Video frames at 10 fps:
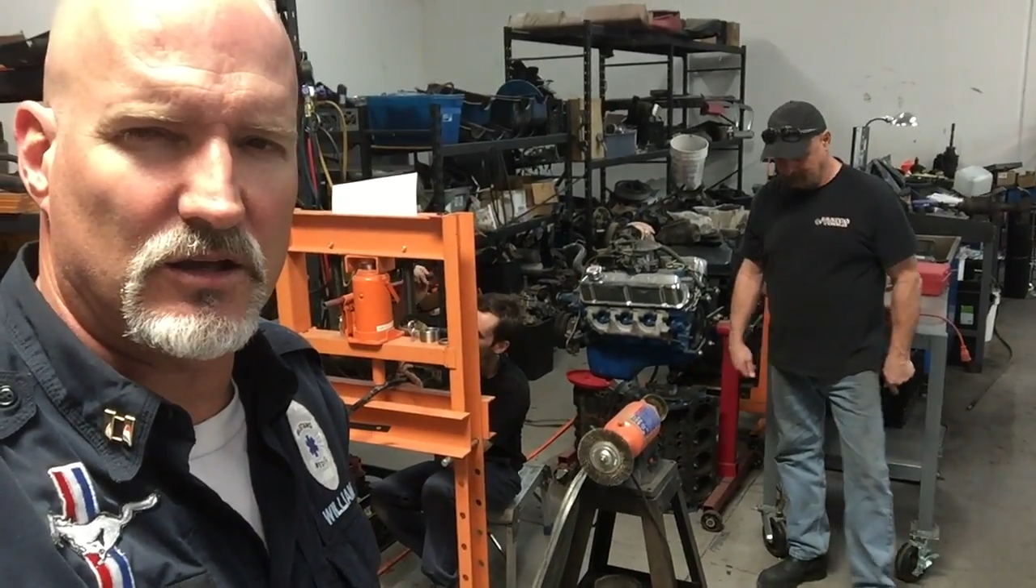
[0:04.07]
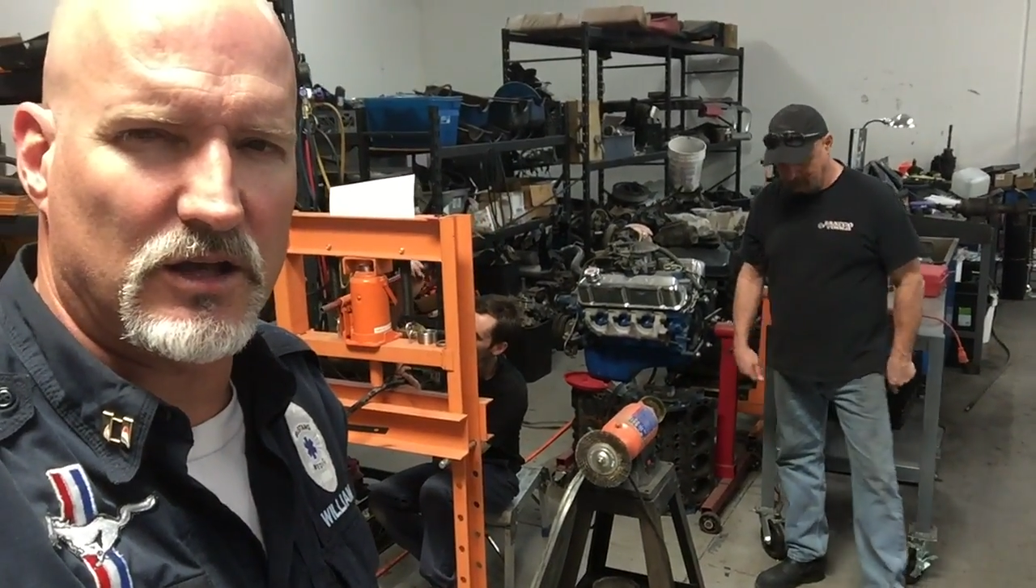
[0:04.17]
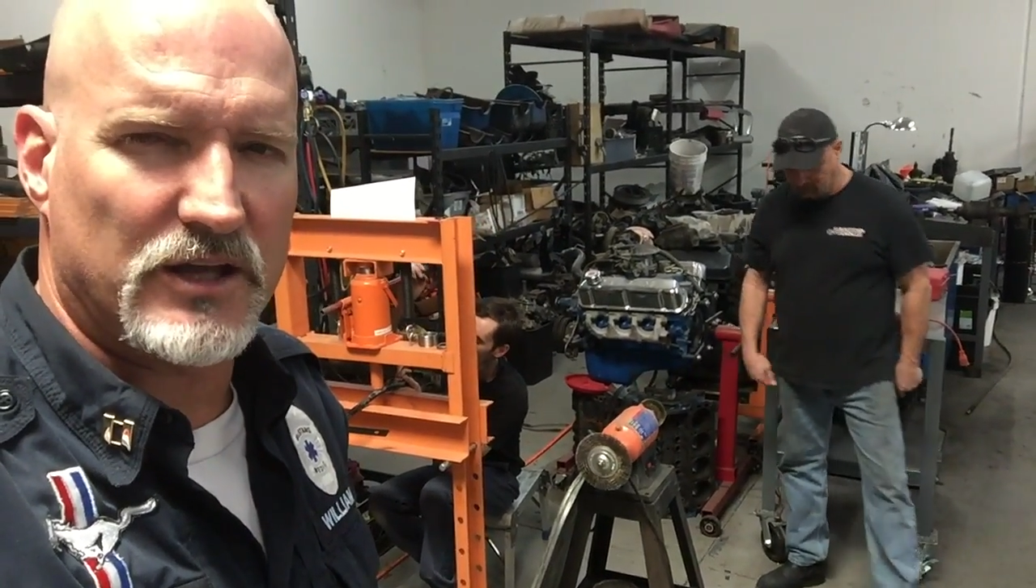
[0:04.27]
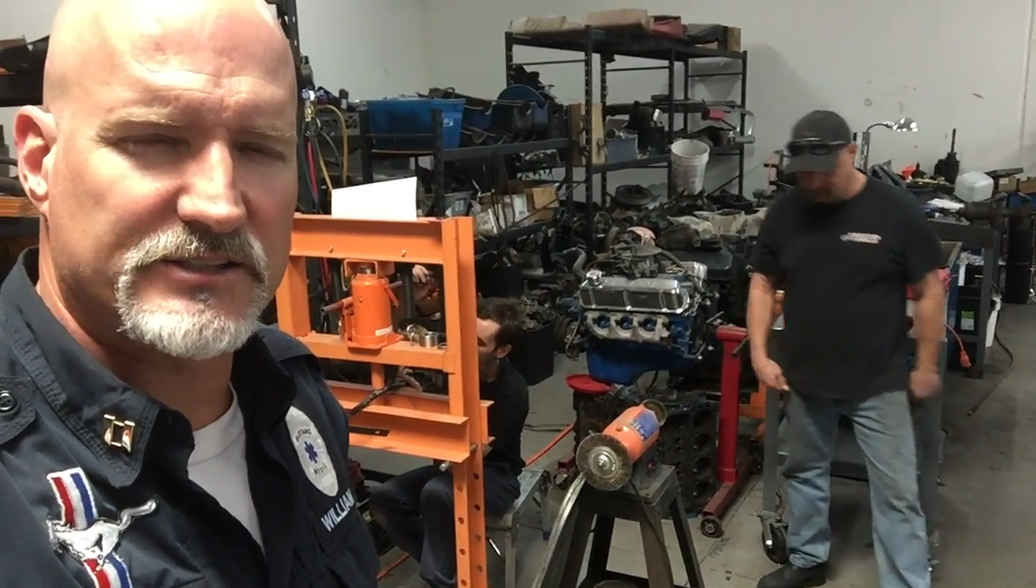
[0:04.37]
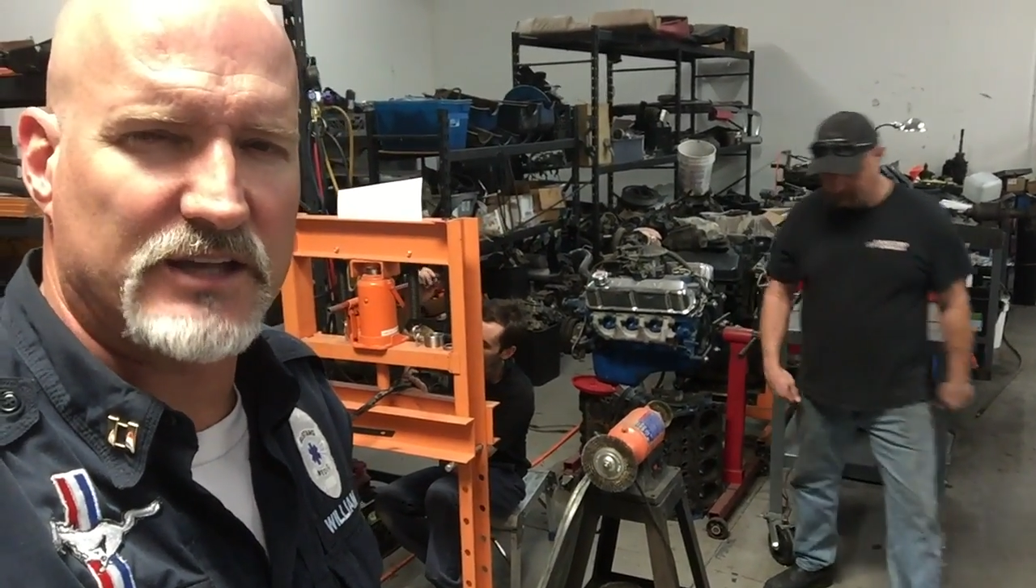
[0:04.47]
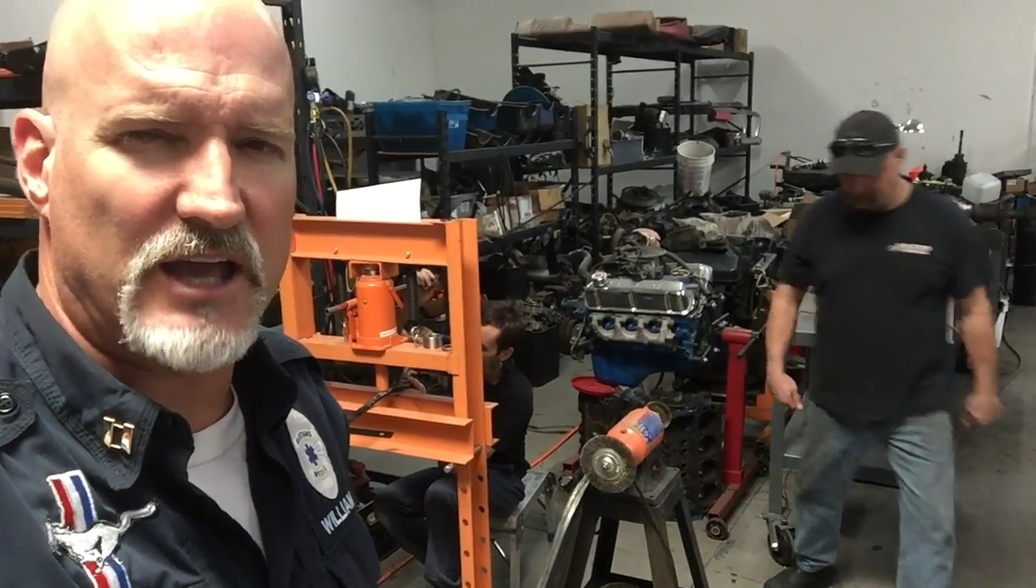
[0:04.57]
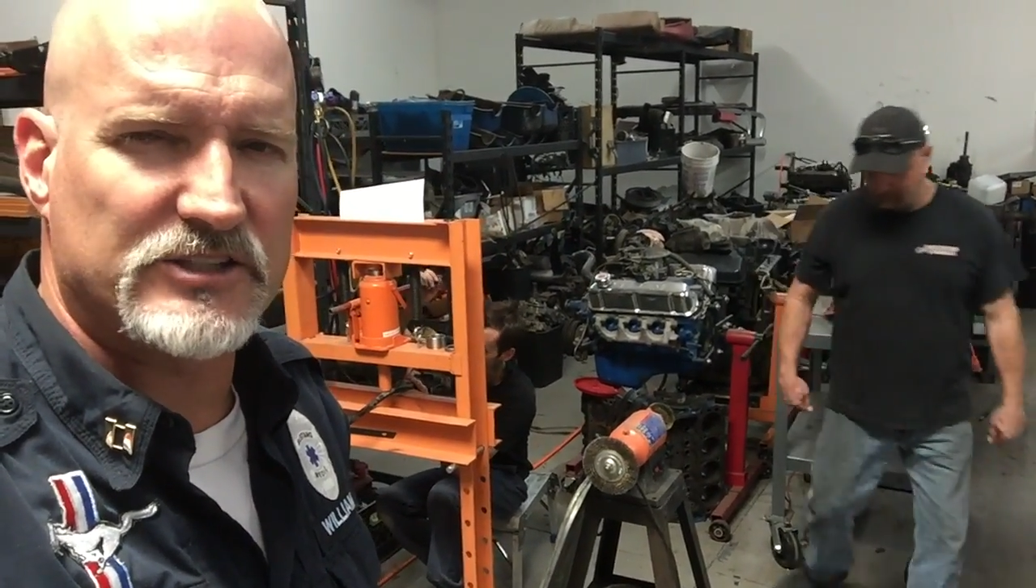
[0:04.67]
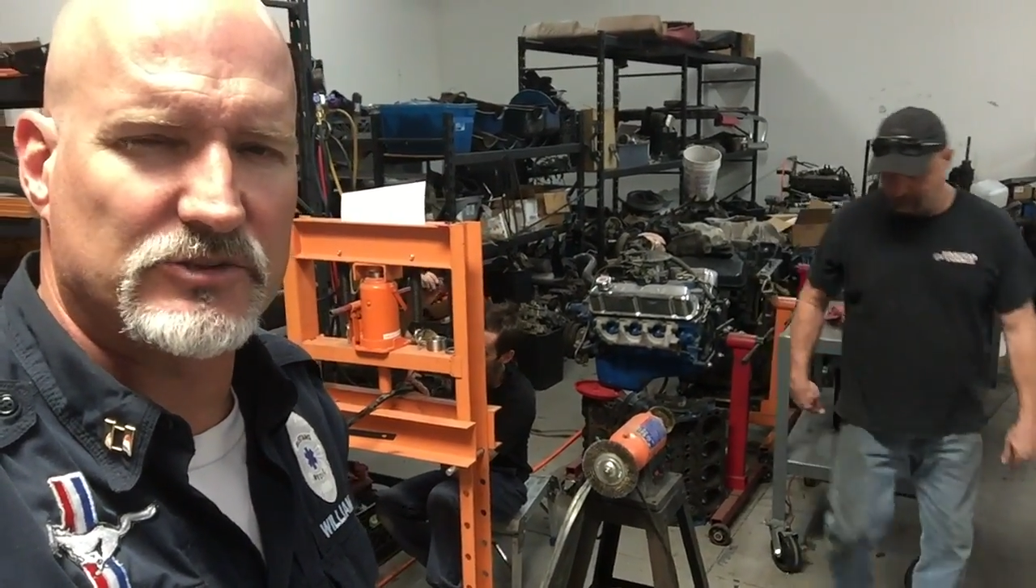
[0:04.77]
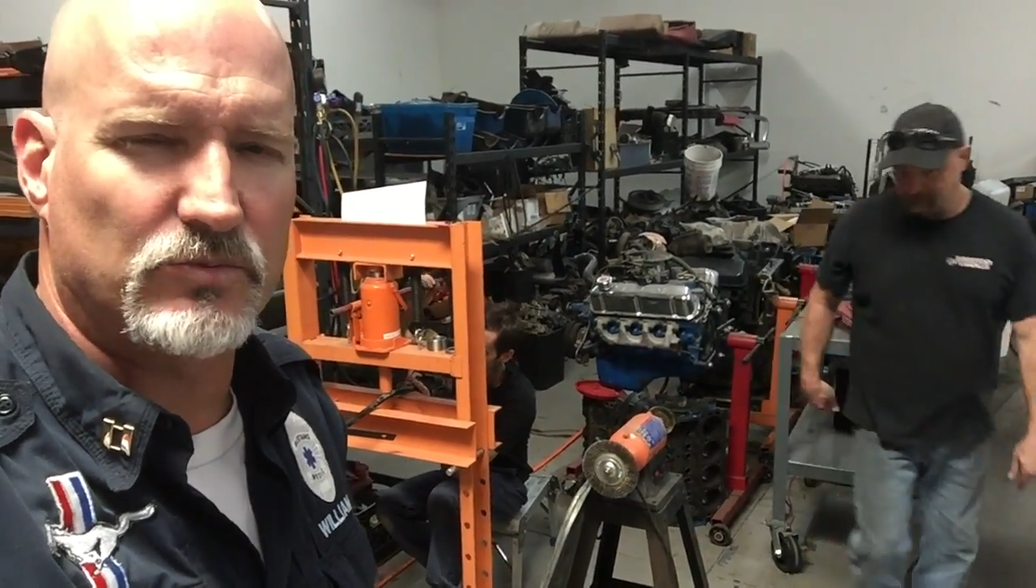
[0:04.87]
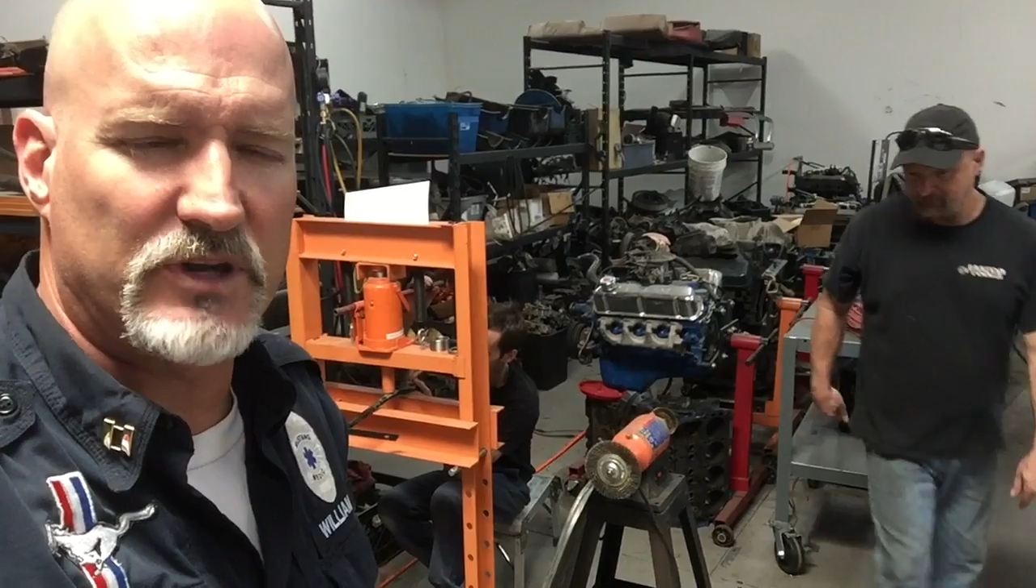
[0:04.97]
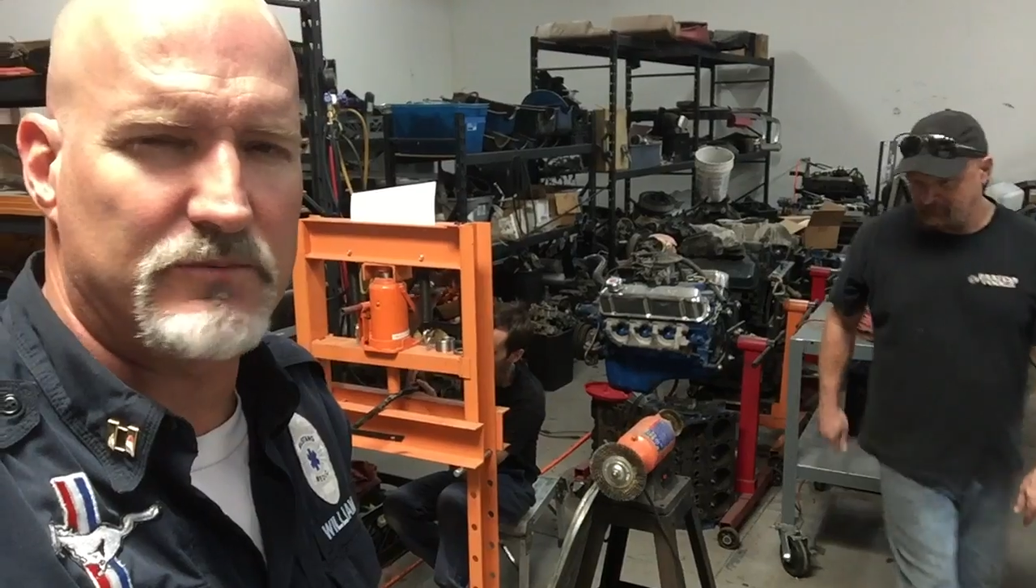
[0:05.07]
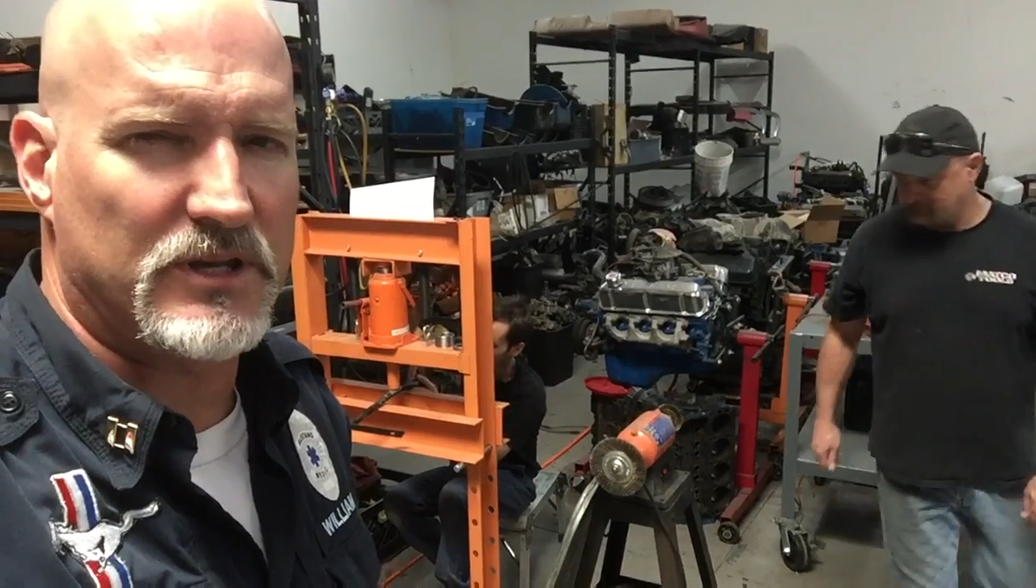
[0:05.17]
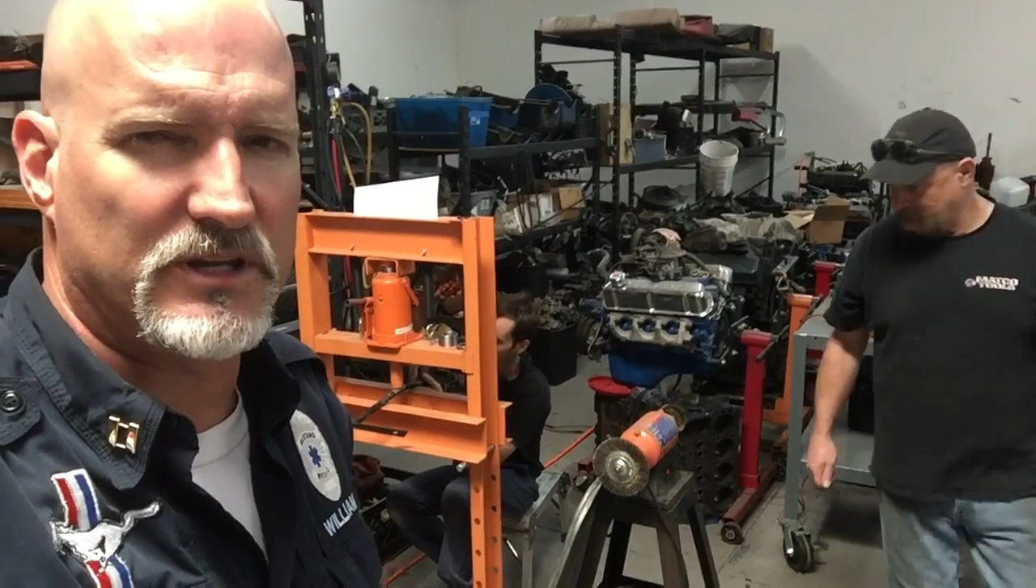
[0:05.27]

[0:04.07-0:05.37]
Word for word: uh, Sky Sweetman